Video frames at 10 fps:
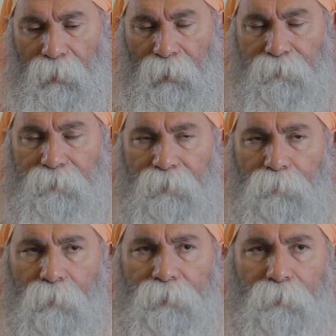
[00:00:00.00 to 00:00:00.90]
and
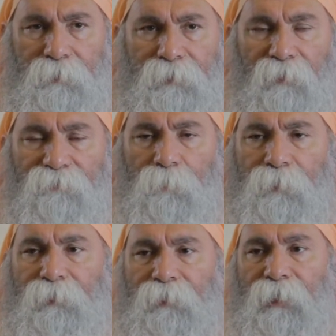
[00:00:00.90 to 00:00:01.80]
situate yourself
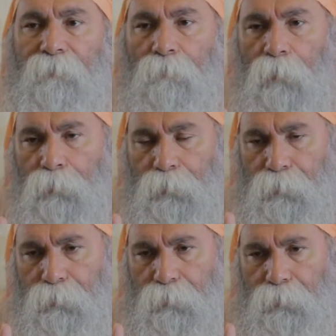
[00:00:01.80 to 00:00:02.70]
more in the
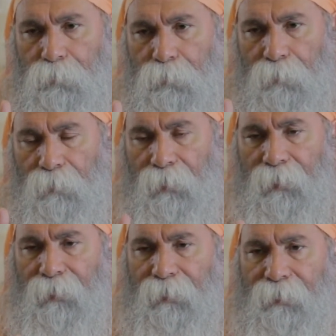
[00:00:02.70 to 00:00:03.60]
emotions.
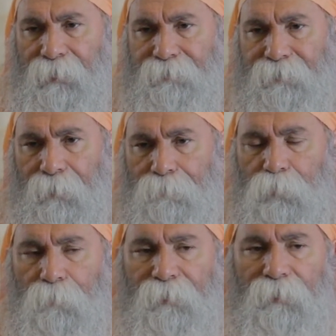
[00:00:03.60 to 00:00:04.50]
Next
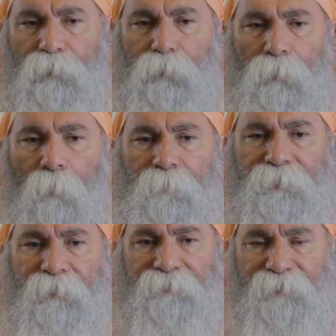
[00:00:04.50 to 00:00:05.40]
steps, you begin to
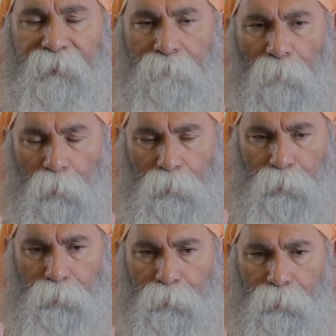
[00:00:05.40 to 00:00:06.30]
observe the
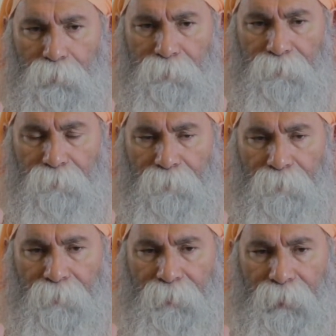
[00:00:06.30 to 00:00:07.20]
emotions,
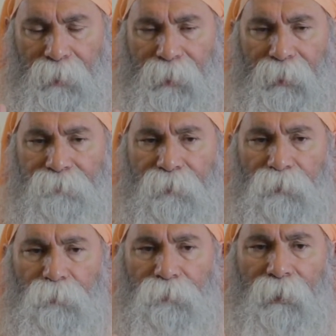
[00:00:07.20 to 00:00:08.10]
and
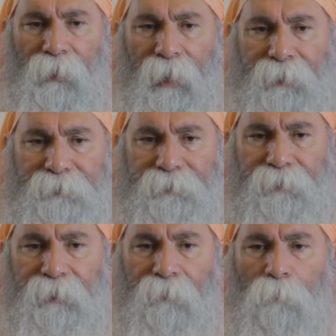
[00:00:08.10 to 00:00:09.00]
then you realize
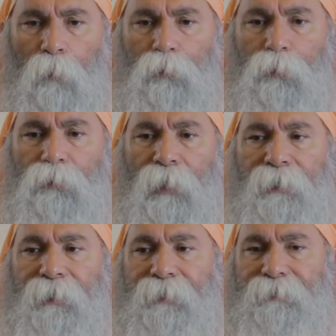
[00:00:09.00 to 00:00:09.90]
that the emotions
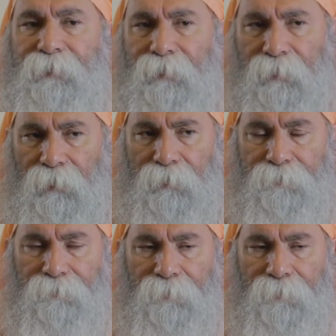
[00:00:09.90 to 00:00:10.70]
are external